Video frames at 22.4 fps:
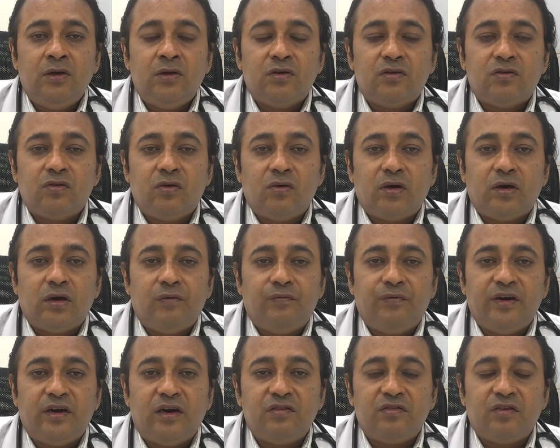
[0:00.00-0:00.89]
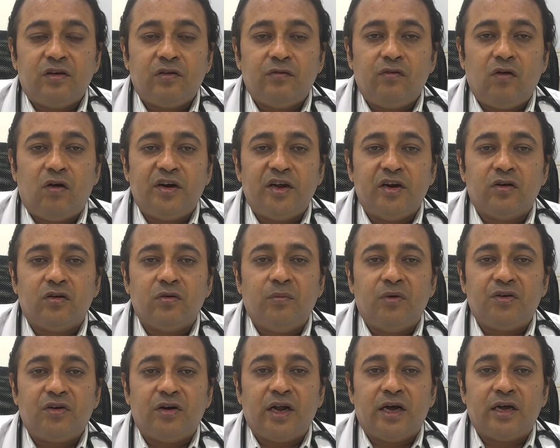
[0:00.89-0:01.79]
So if it is involved in
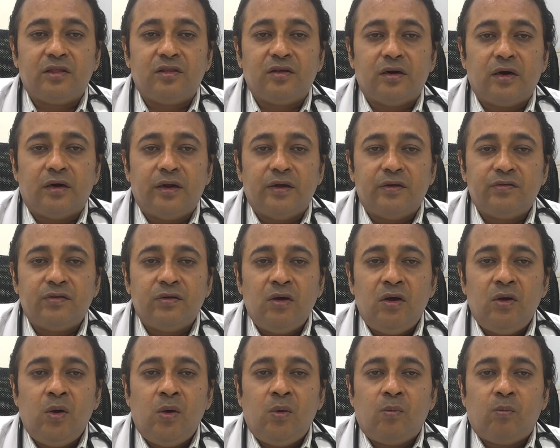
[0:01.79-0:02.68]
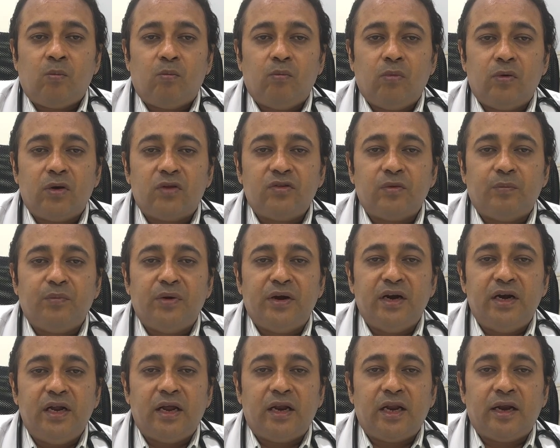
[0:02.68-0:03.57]
rheumatoid arthritis, both
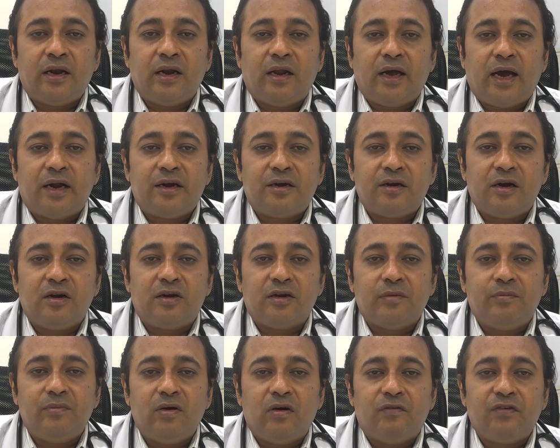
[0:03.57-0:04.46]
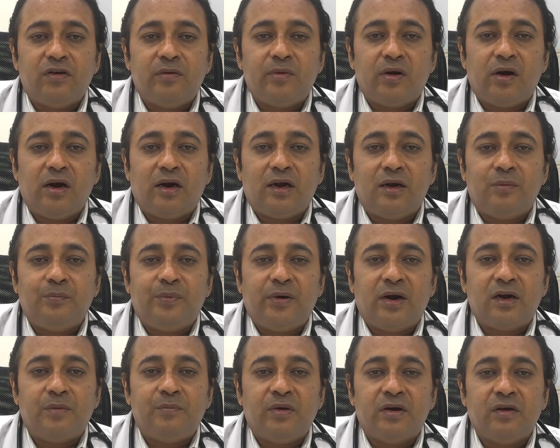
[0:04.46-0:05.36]
medial and lateral tibiofemoral
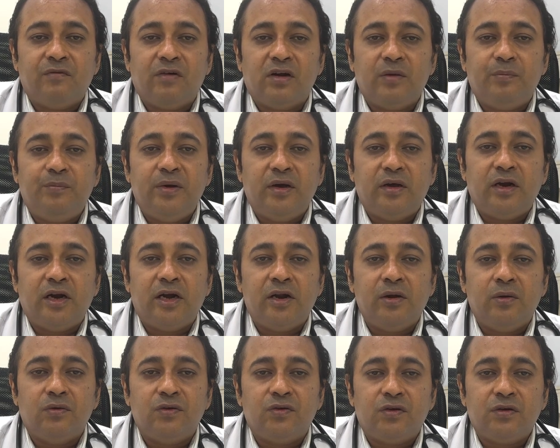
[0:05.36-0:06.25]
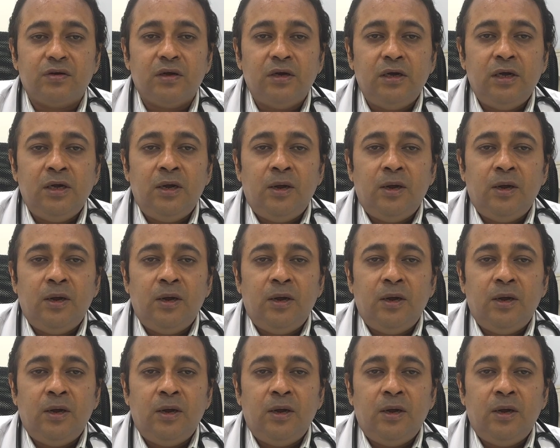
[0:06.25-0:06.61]
compartment will be reduced.